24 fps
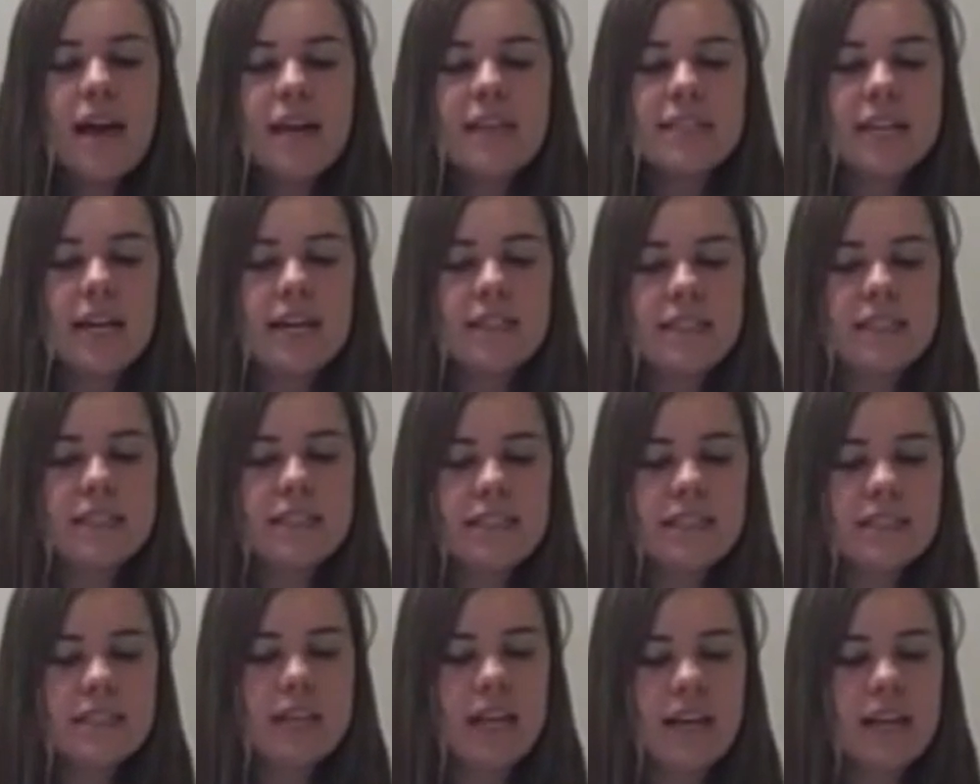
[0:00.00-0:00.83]

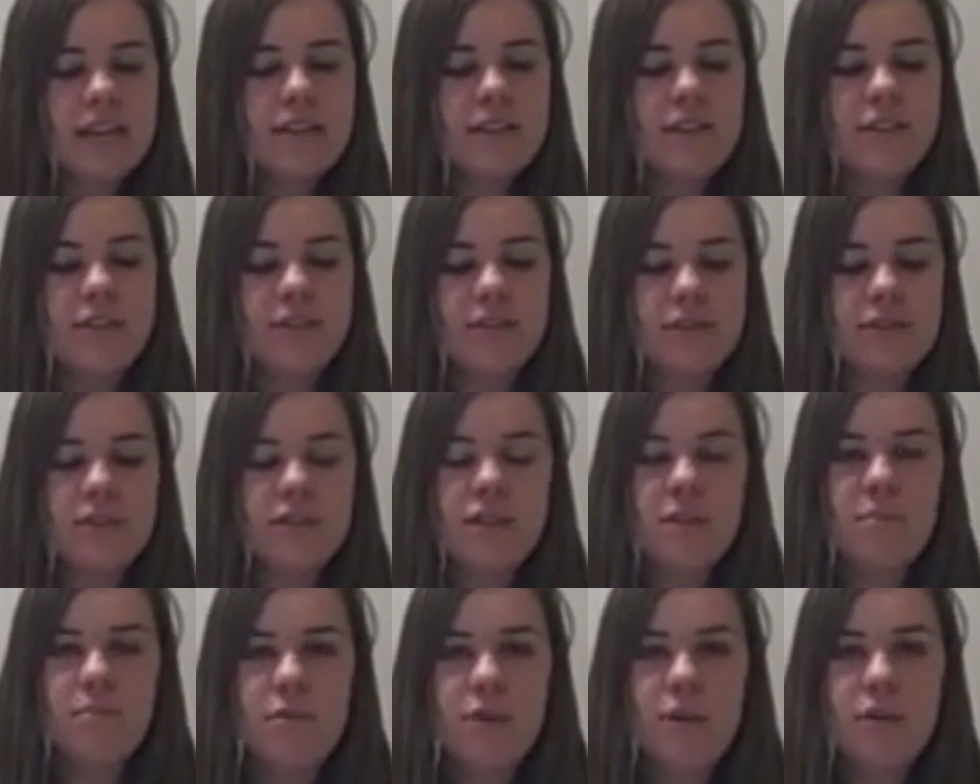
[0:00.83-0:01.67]
Scientists decided to use the
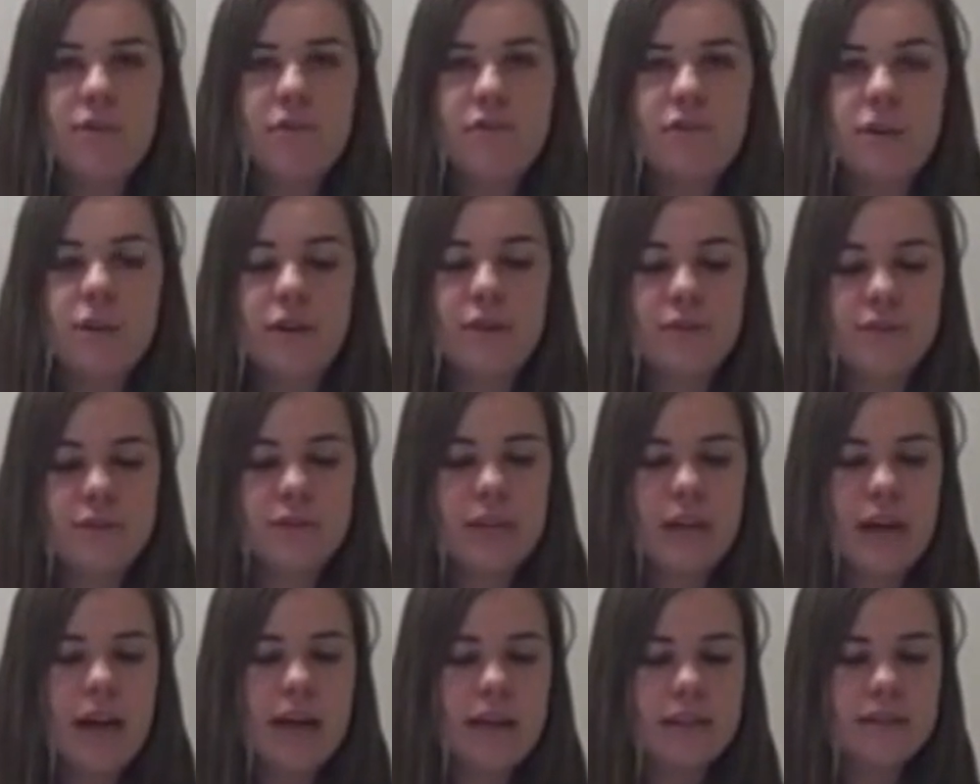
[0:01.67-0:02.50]
number of toads